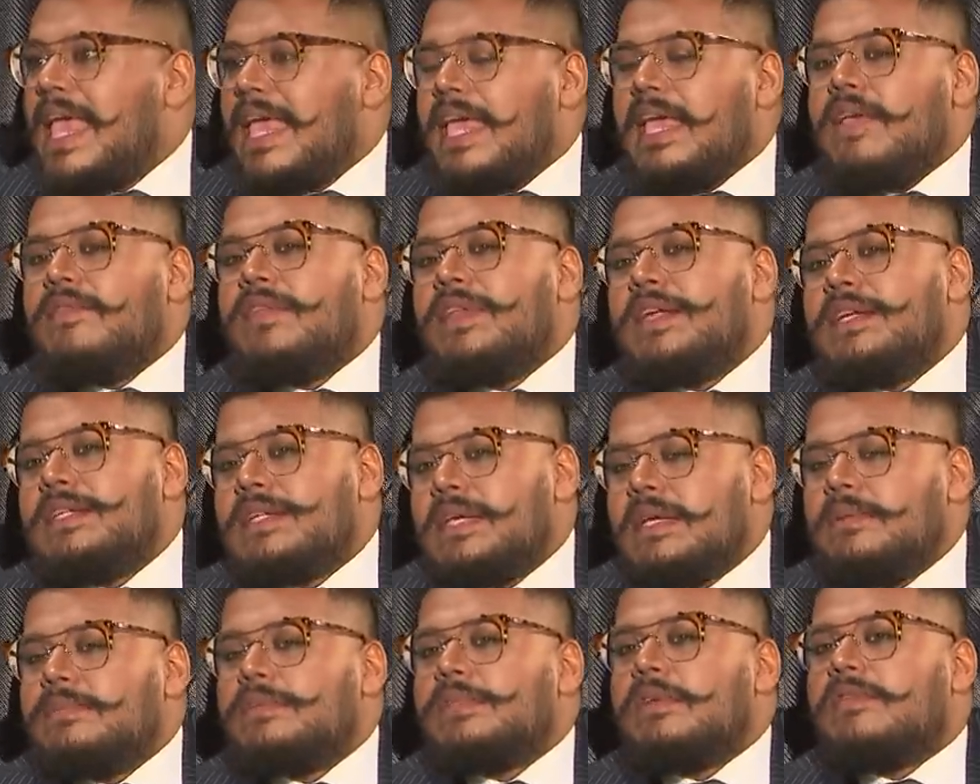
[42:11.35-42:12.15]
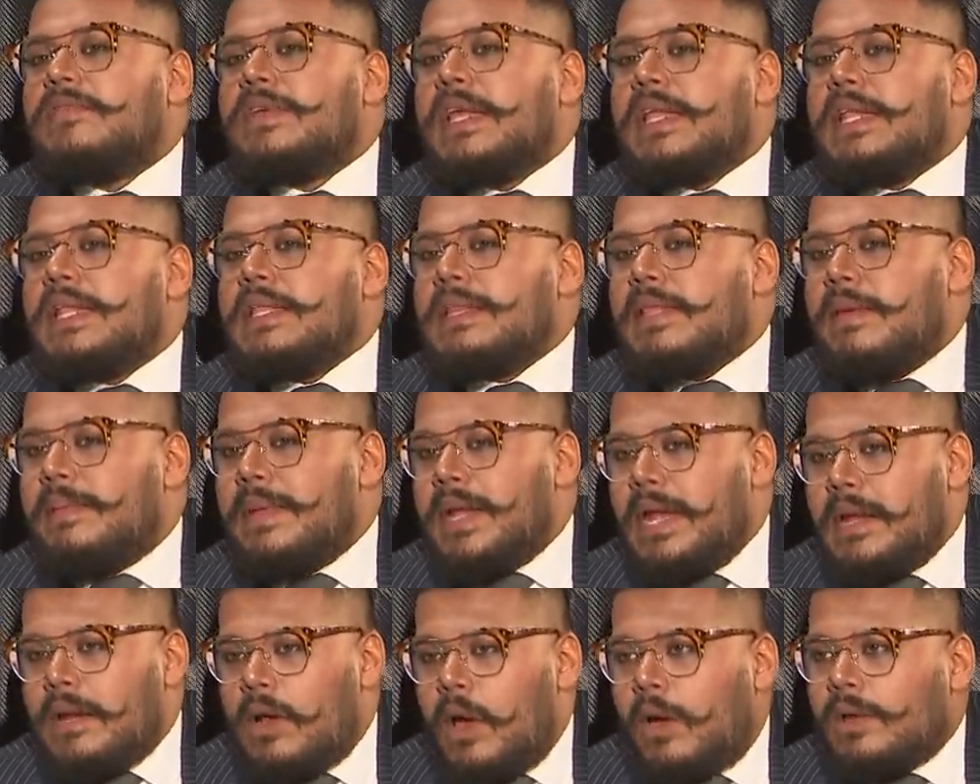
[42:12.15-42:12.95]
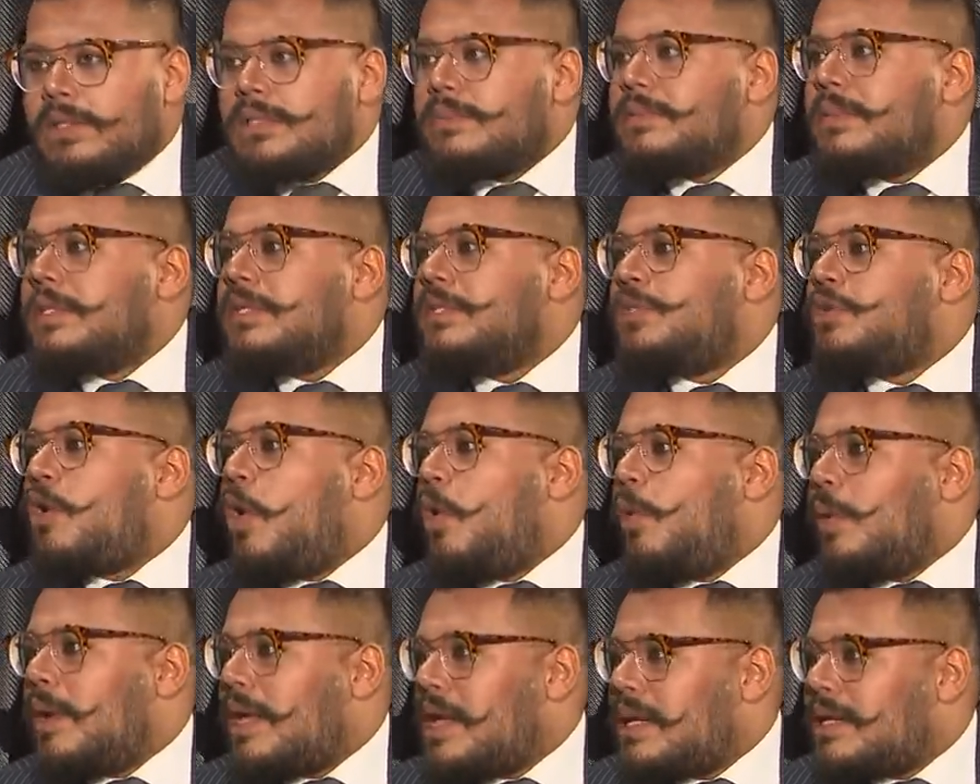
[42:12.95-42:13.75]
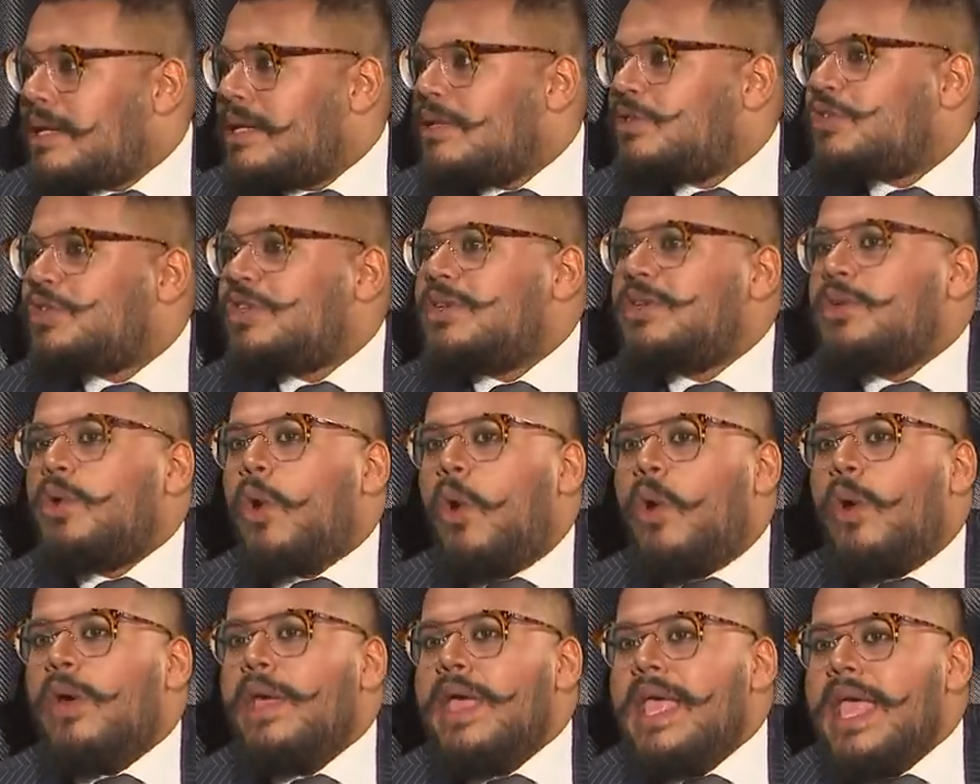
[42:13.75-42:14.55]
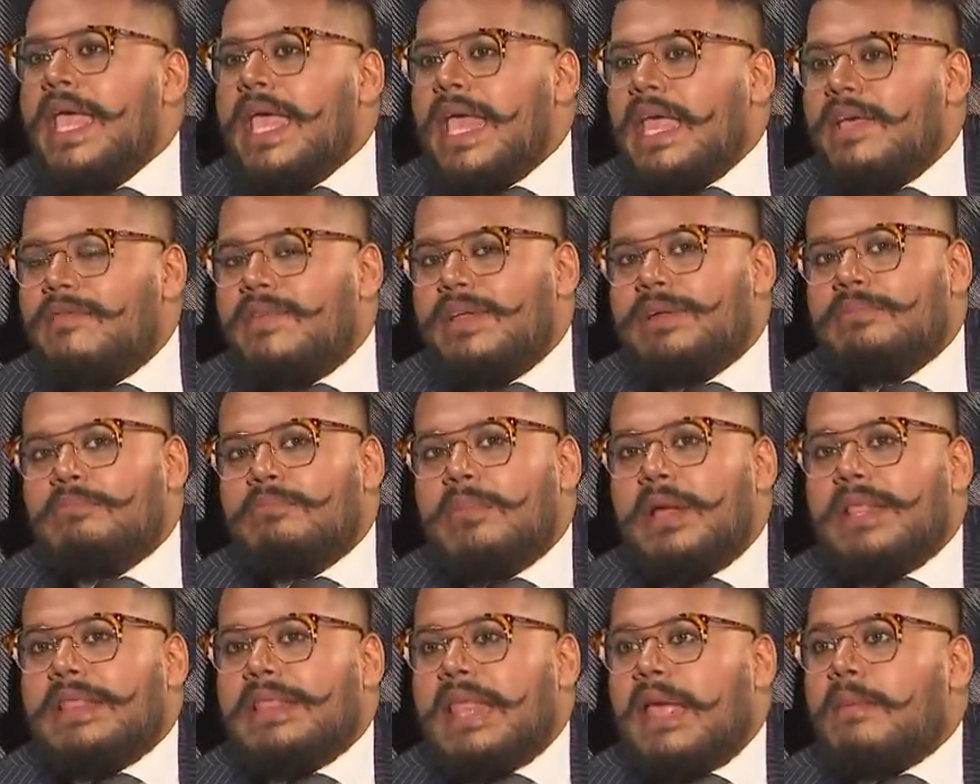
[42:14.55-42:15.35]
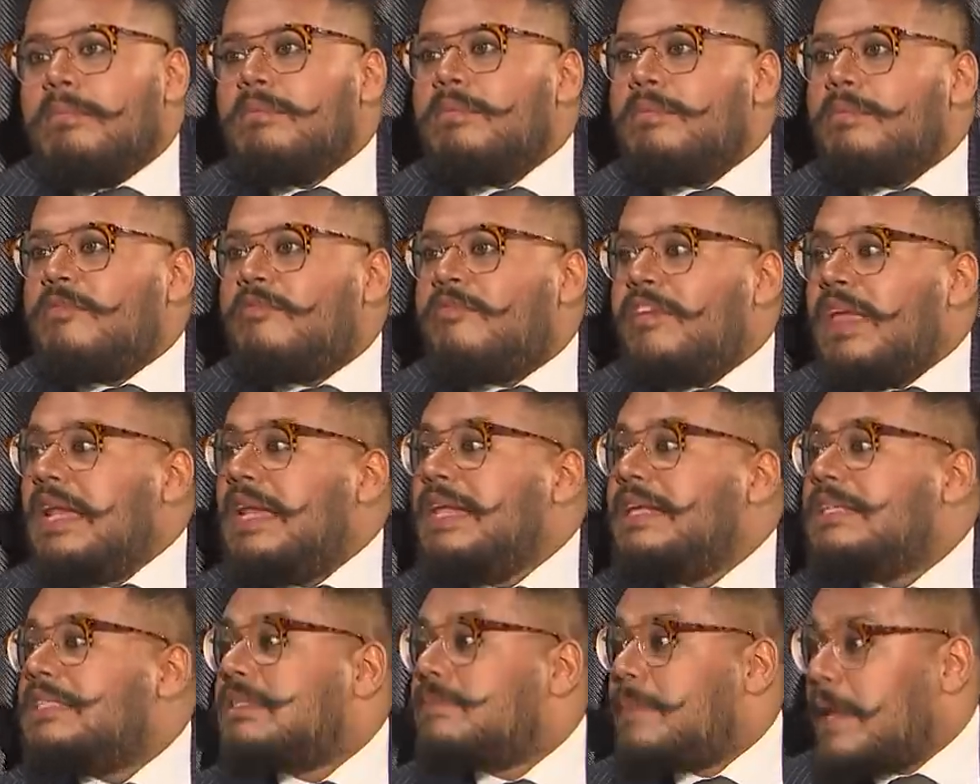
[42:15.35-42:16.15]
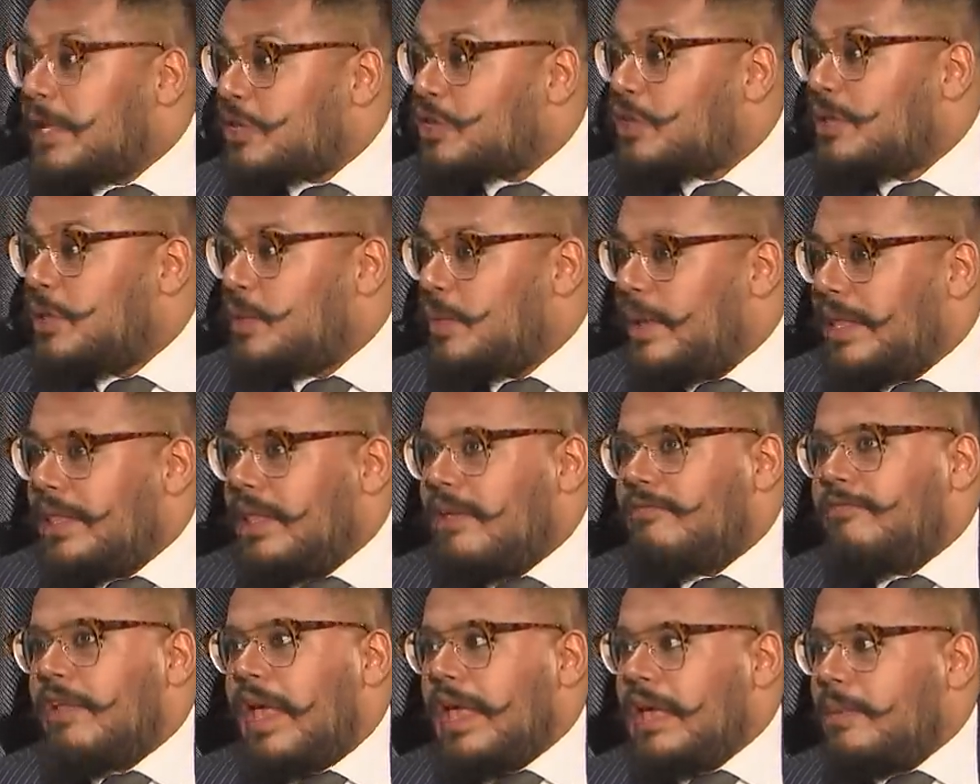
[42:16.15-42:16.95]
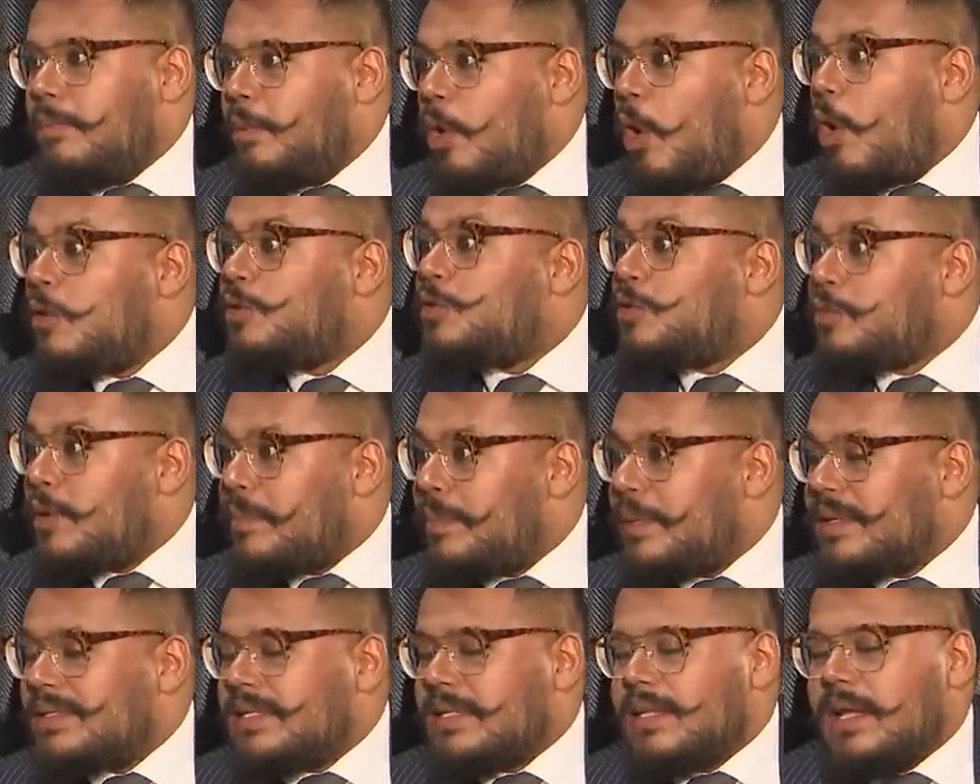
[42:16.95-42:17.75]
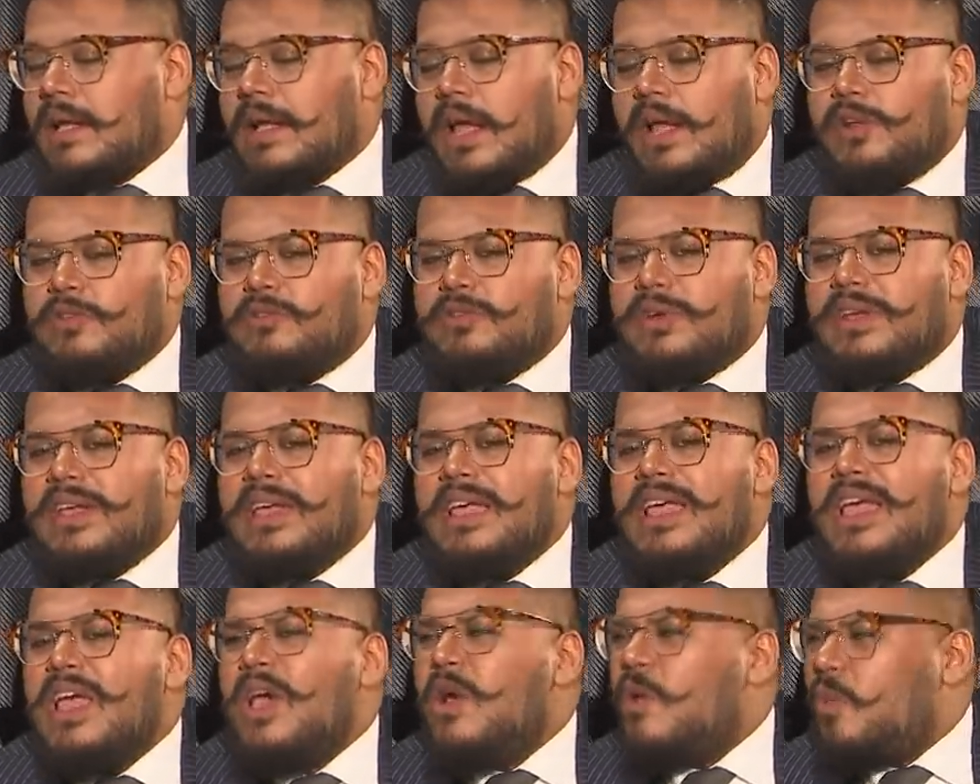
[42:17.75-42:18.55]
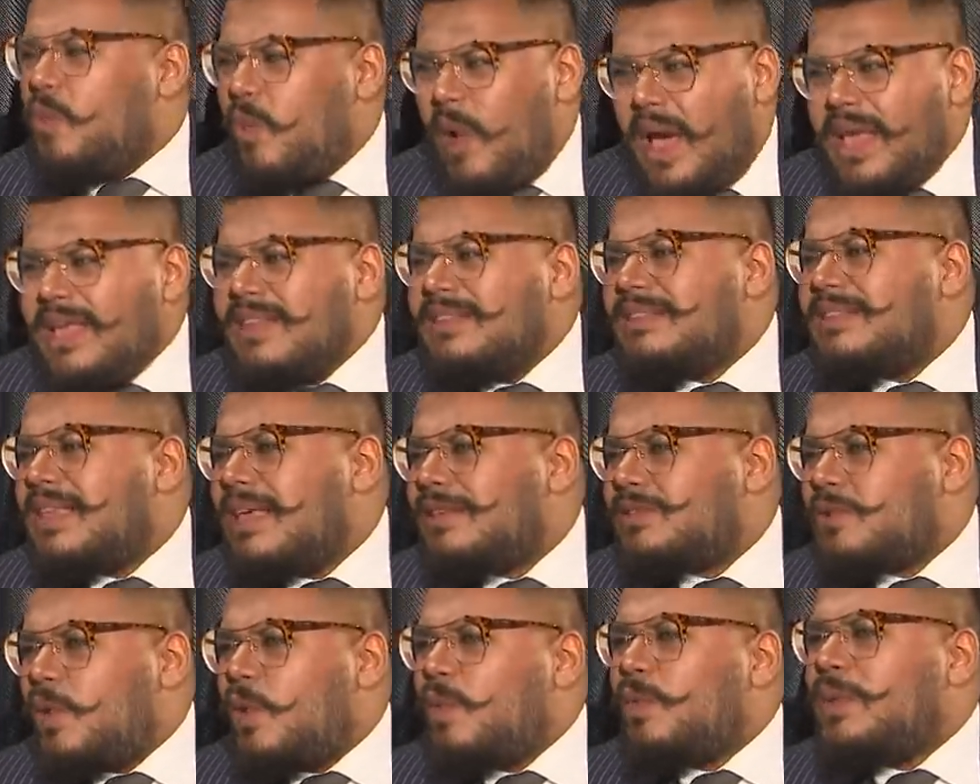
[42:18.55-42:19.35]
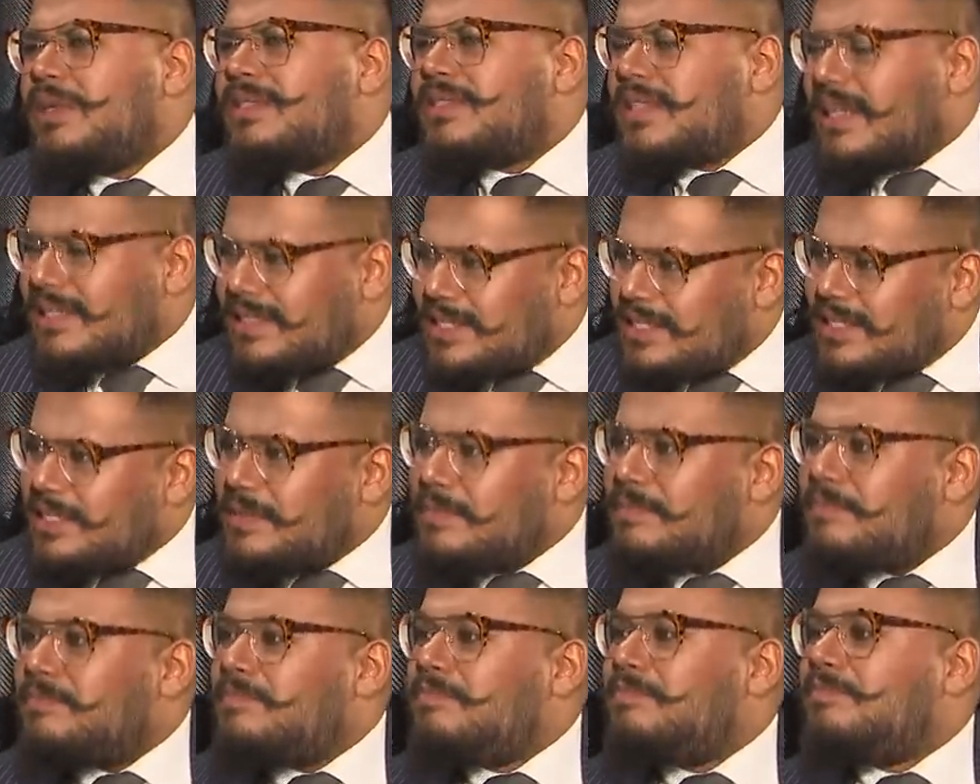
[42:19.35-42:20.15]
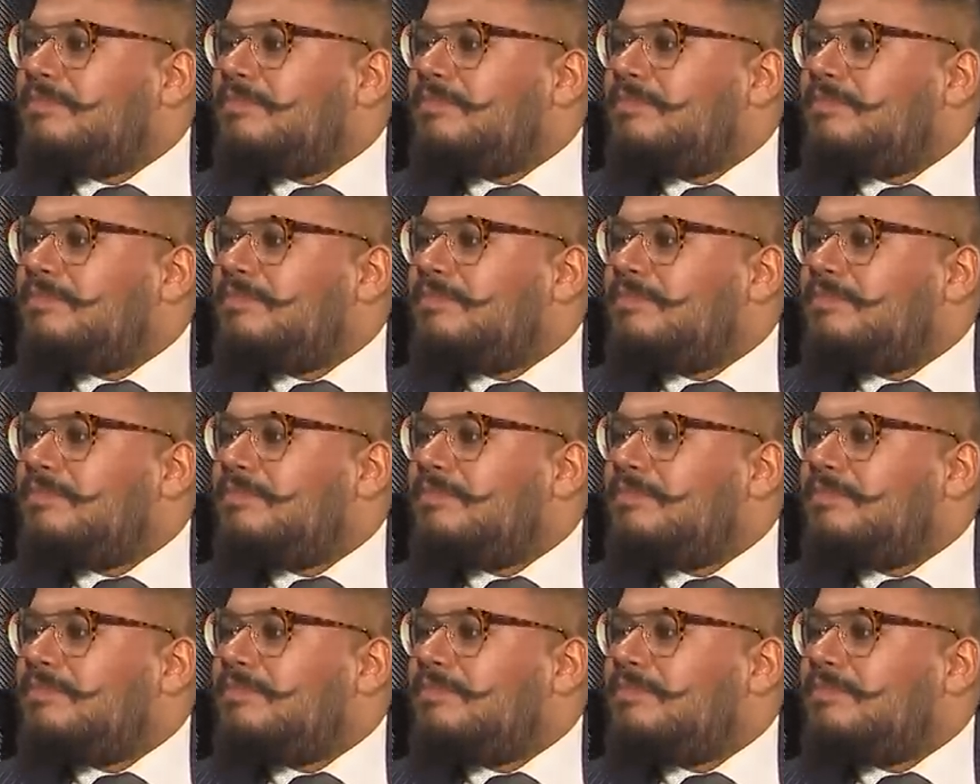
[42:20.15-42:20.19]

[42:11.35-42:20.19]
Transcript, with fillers: even in terms of getting them an endorsement or recognition or even them feeling special when they fly abroad to represent our country. Why is there always such a...